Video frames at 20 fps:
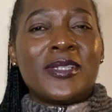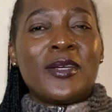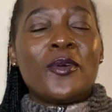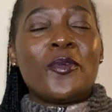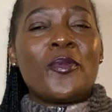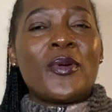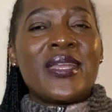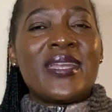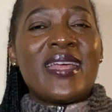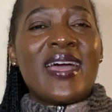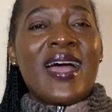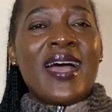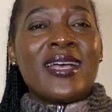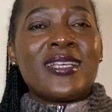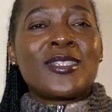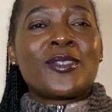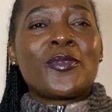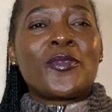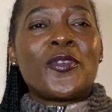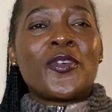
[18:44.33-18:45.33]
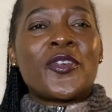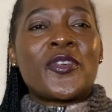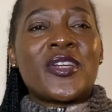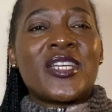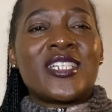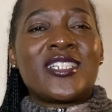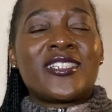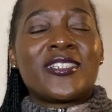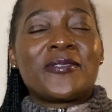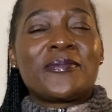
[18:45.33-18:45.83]
when asked for
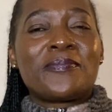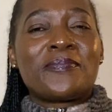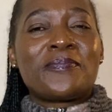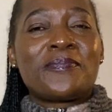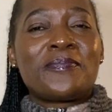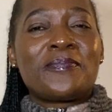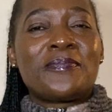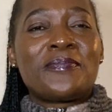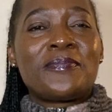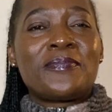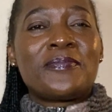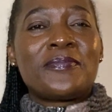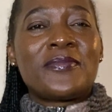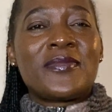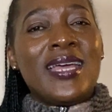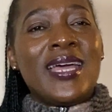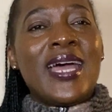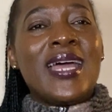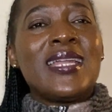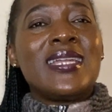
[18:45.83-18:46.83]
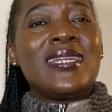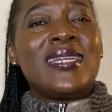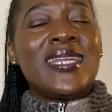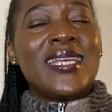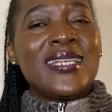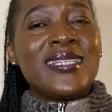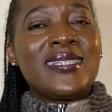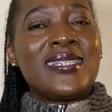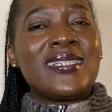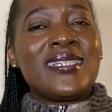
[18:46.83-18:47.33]
it,
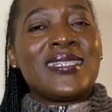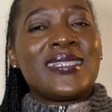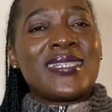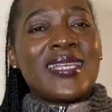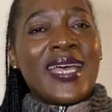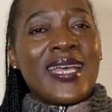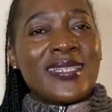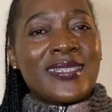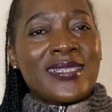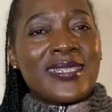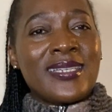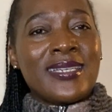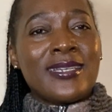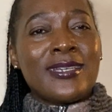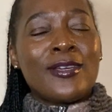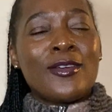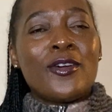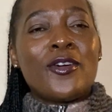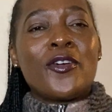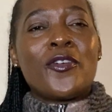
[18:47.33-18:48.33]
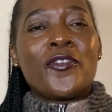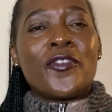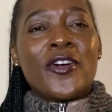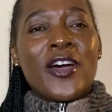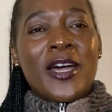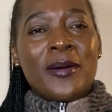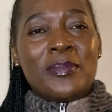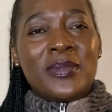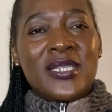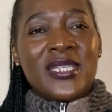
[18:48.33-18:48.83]
unless it is asking for
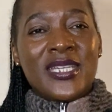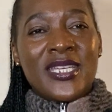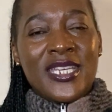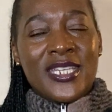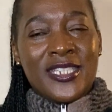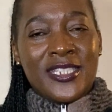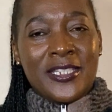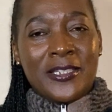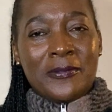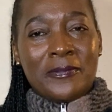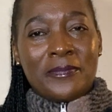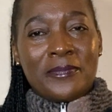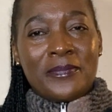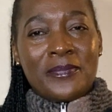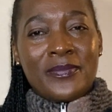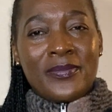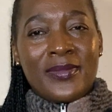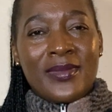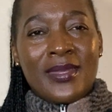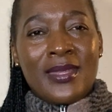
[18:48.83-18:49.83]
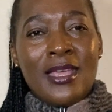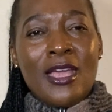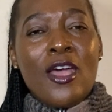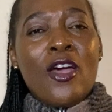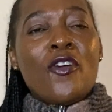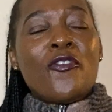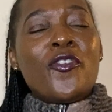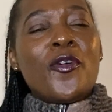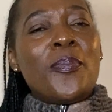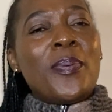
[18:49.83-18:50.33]
application.
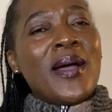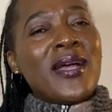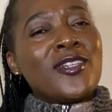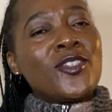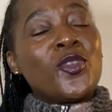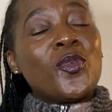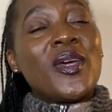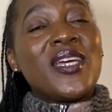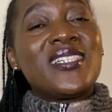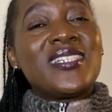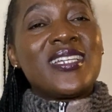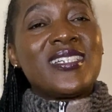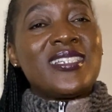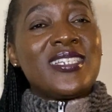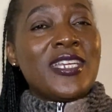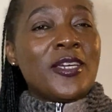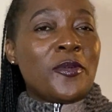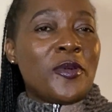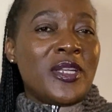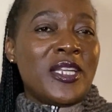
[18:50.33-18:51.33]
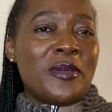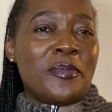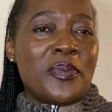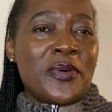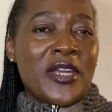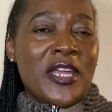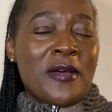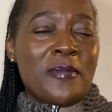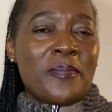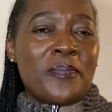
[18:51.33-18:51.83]
For punctuated
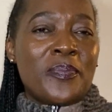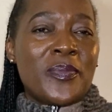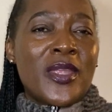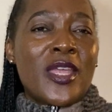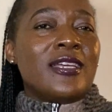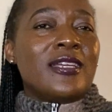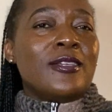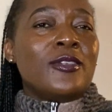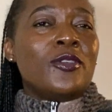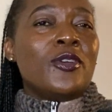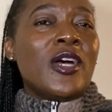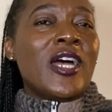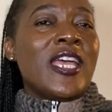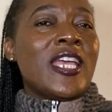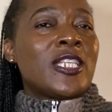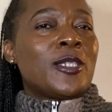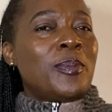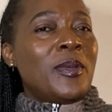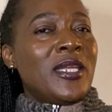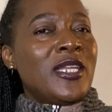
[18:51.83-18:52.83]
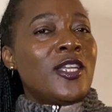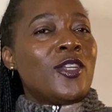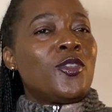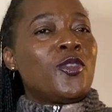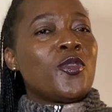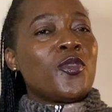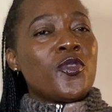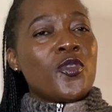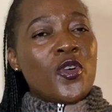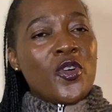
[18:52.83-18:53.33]
equilibrium, you are expected to
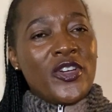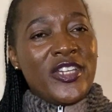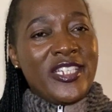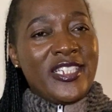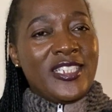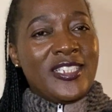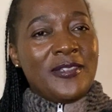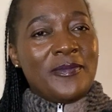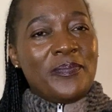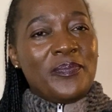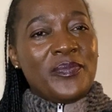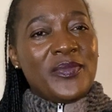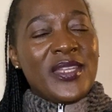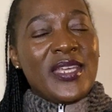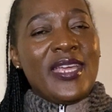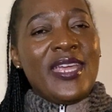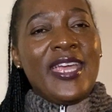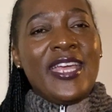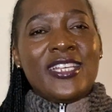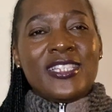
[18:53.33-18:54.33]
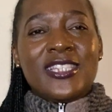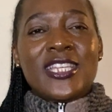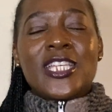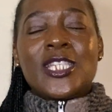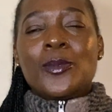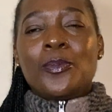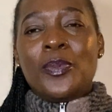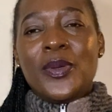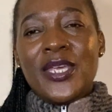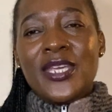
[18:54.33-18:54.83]
know it as the
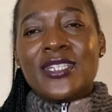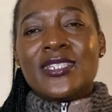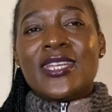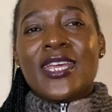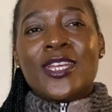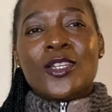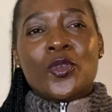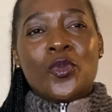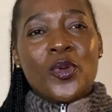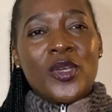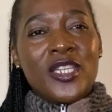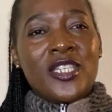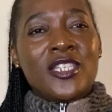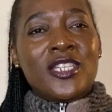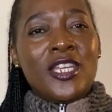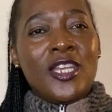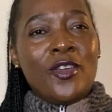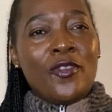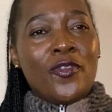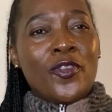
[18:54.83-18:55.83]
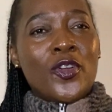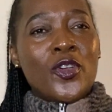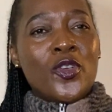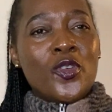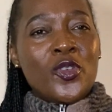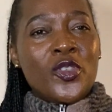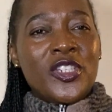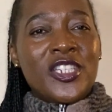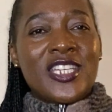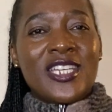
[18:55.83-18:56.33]
speed at which
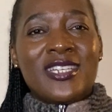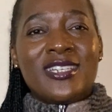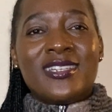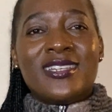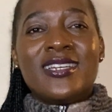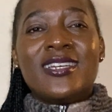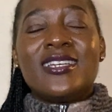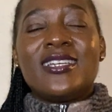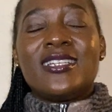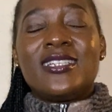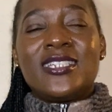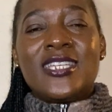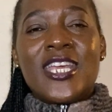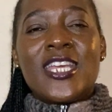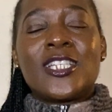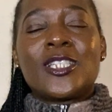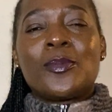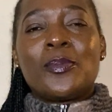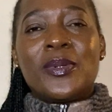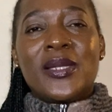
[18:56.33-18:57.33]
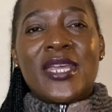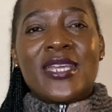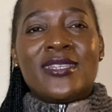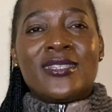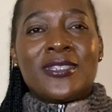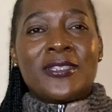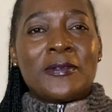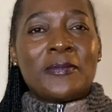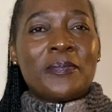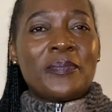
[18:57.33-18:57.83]
evolution takes
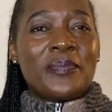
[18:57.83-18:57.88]
place.